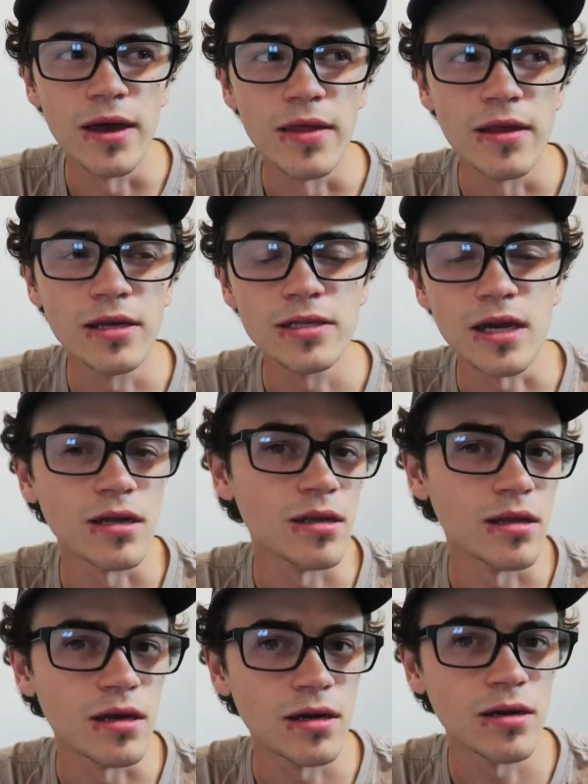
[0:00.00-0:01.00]
and then you start to
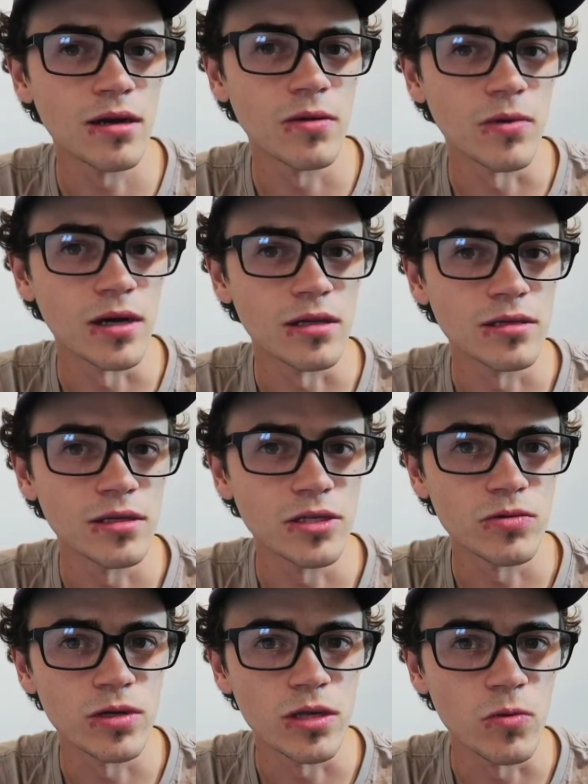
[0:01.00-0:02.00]
think, well, is
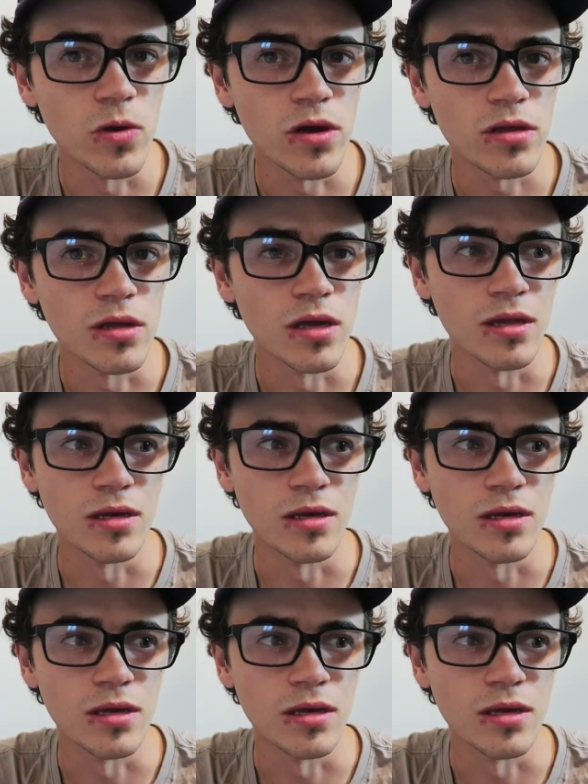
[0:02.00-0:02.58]
this really worth it?